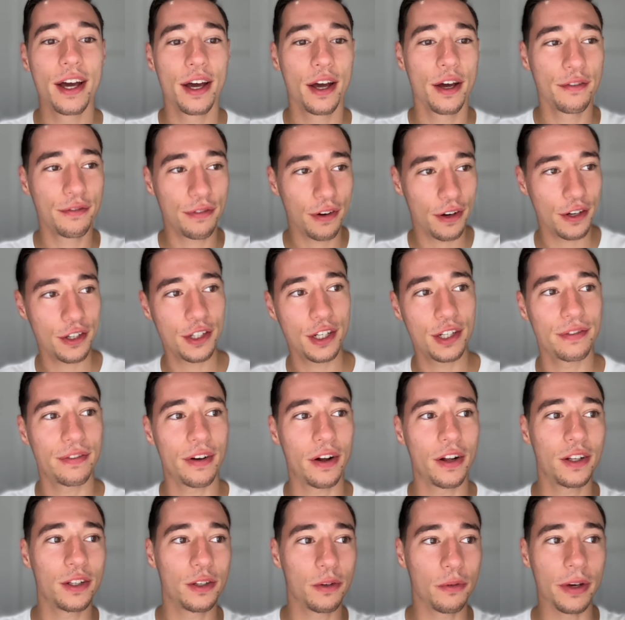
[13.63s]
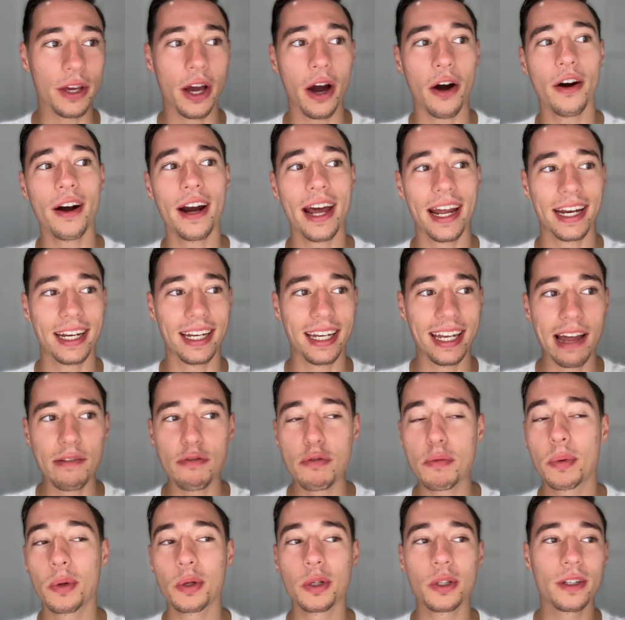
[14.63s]
First of all, we are at
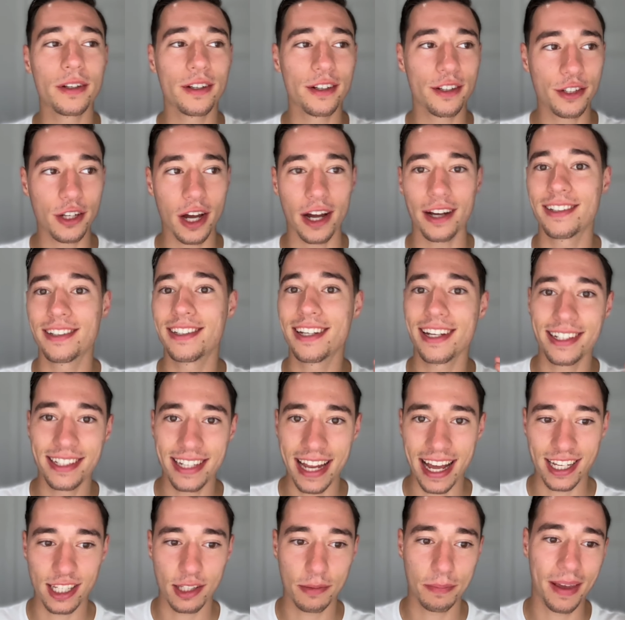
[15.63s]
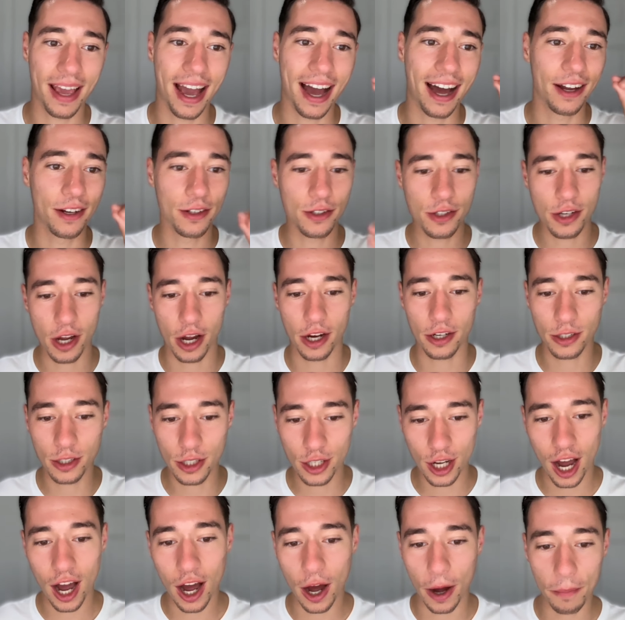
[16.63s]

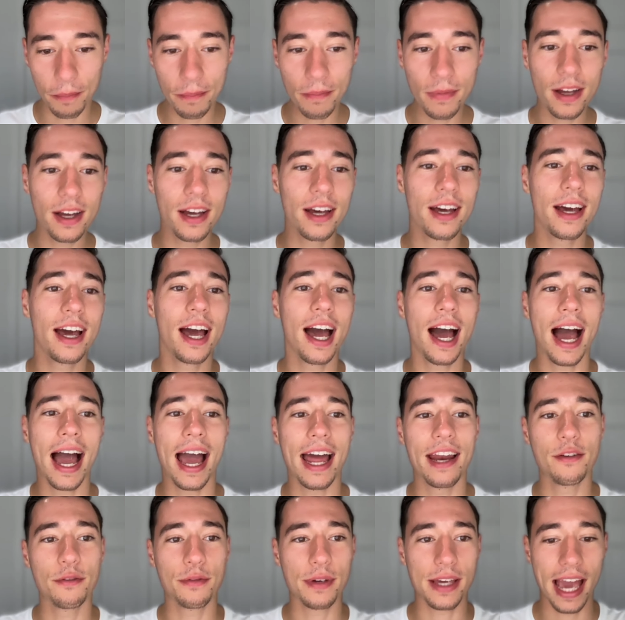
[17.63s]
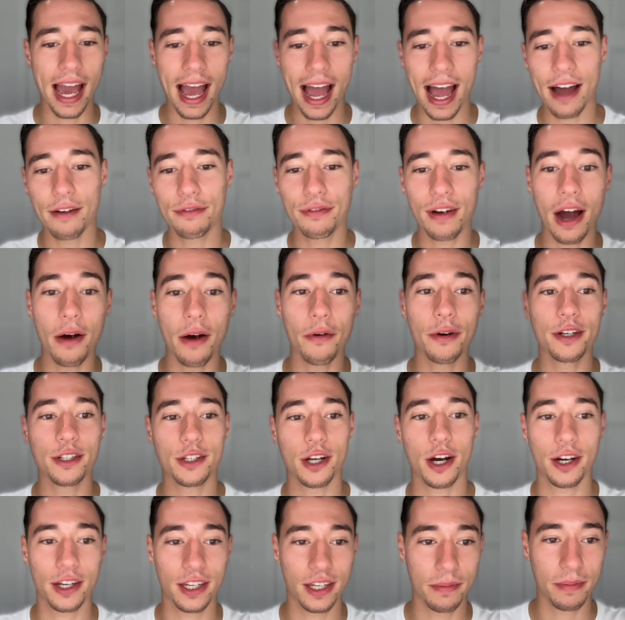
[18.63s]
lovable.despia.com and we have our
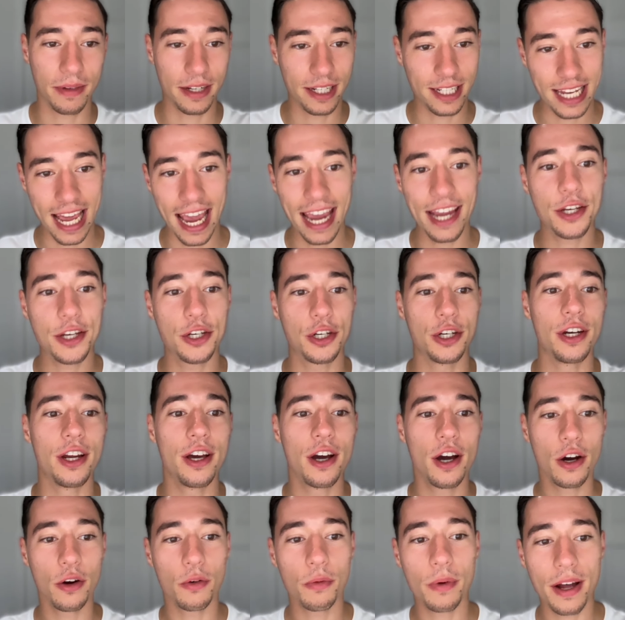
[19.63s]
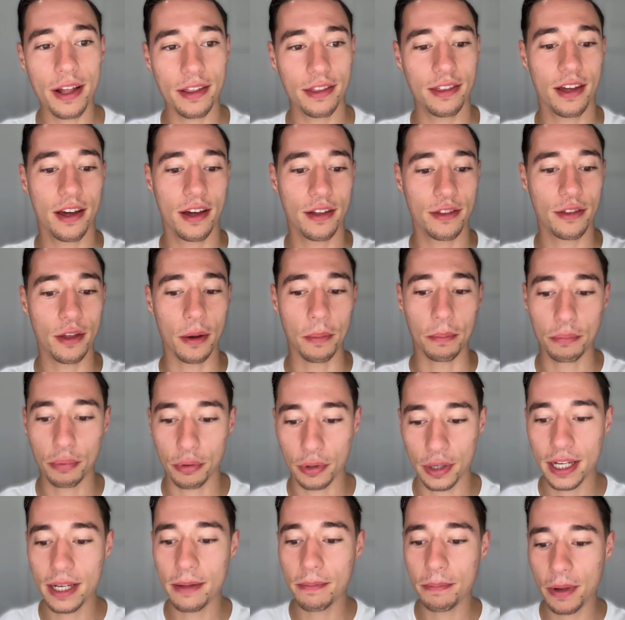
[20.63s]
documentation with the
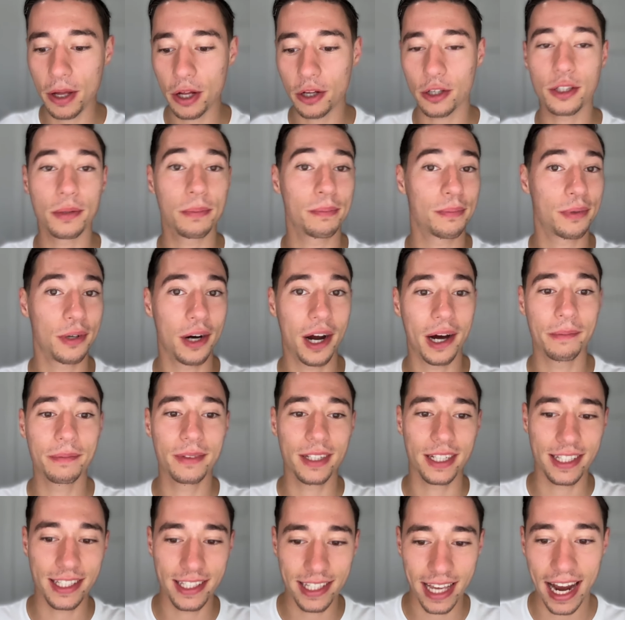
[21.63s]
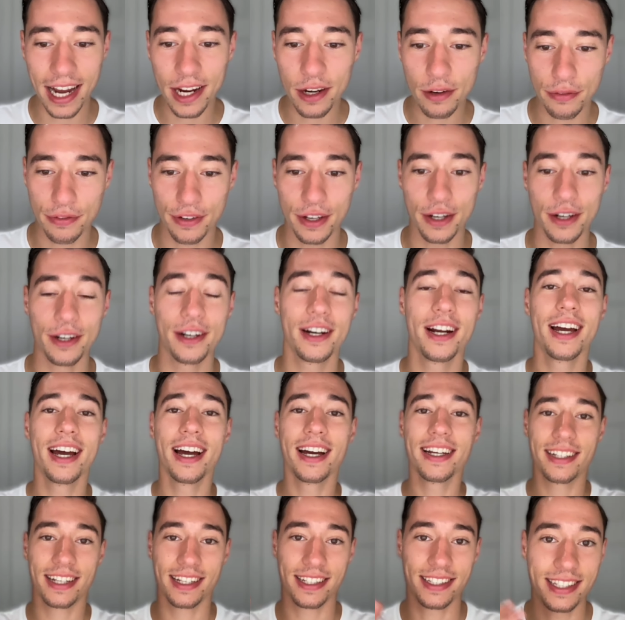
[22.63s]
pre-built prompt inside of here
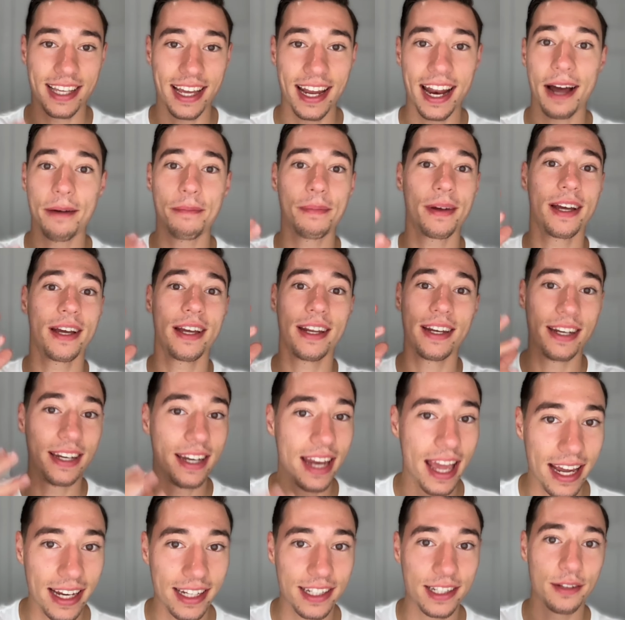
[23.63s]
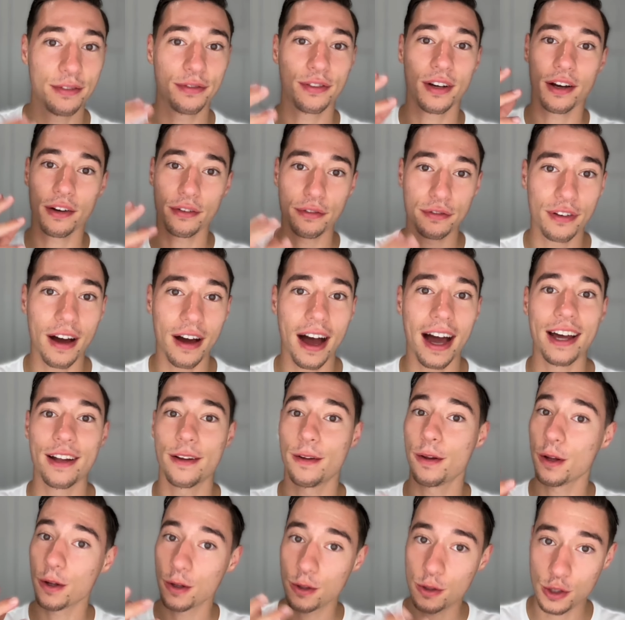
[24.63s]
to set up native
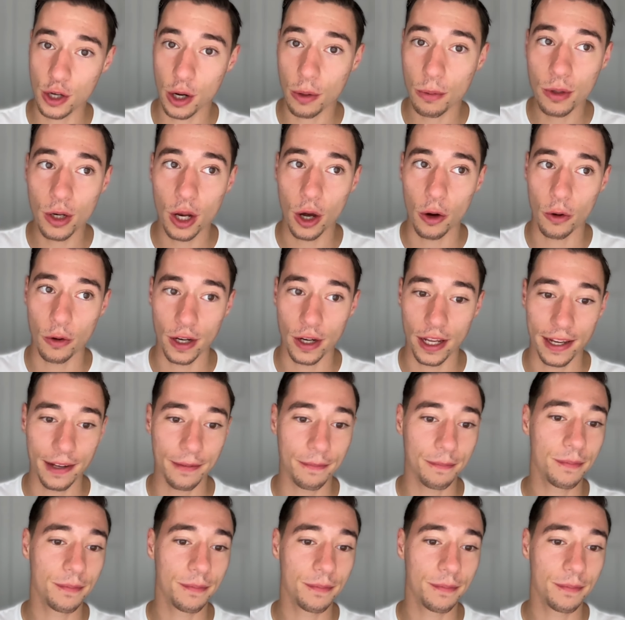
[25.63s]
file downloading.